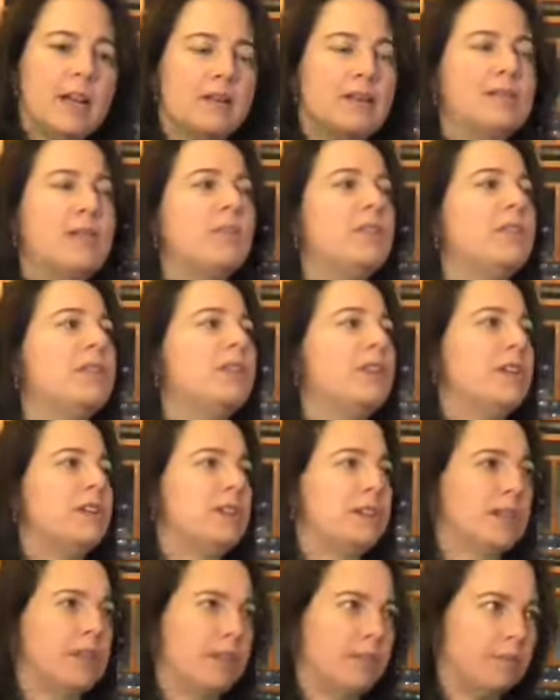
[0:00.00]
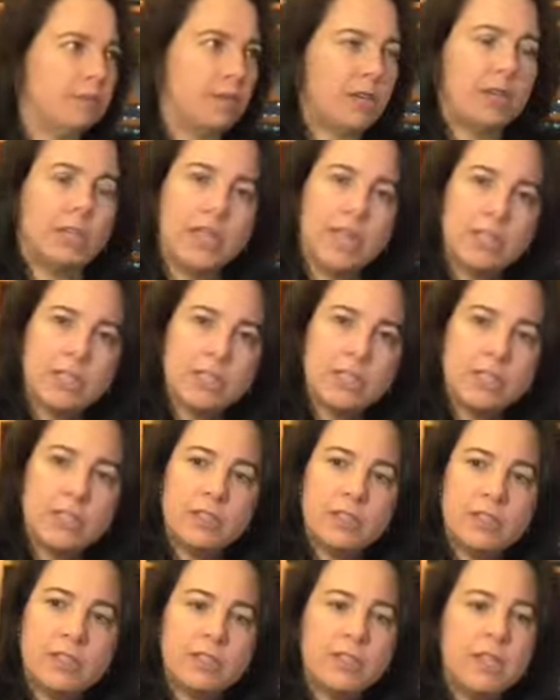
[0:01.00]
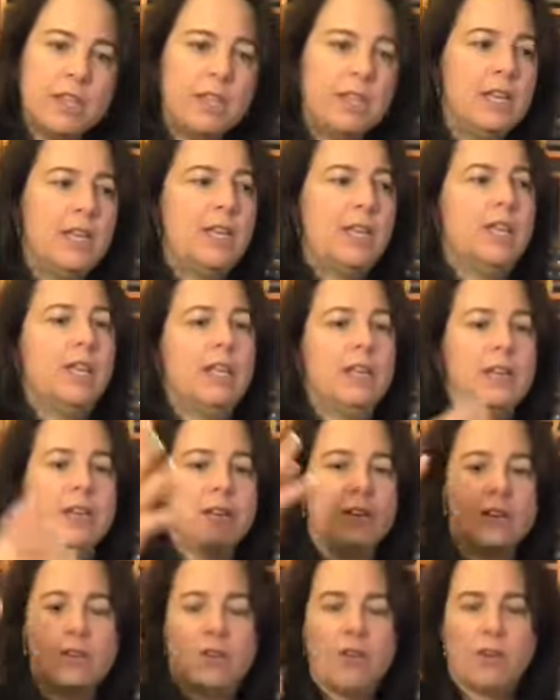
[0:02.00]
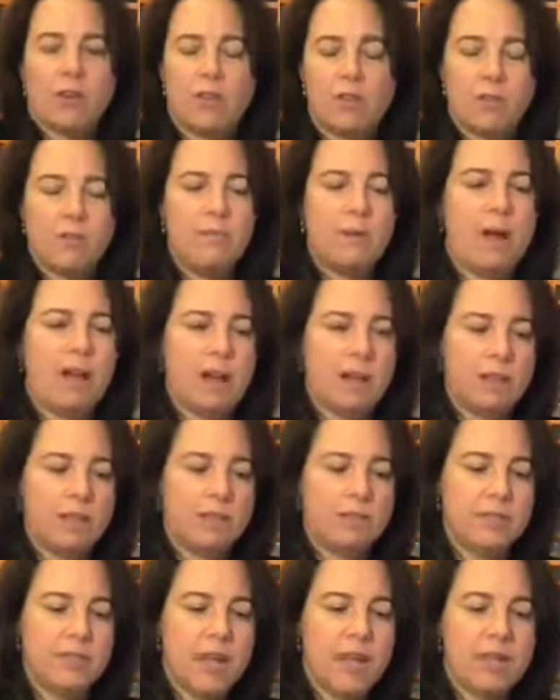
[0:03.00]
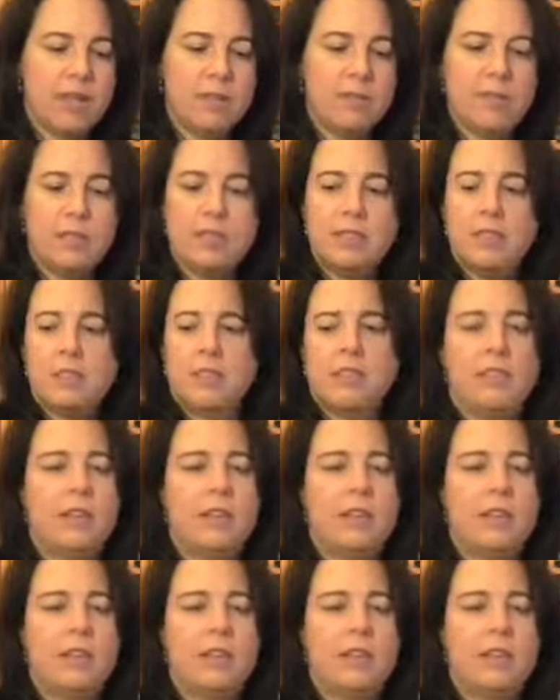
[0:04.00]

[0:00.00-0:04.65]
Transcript: Someone does some collections. Here are the pile of documents.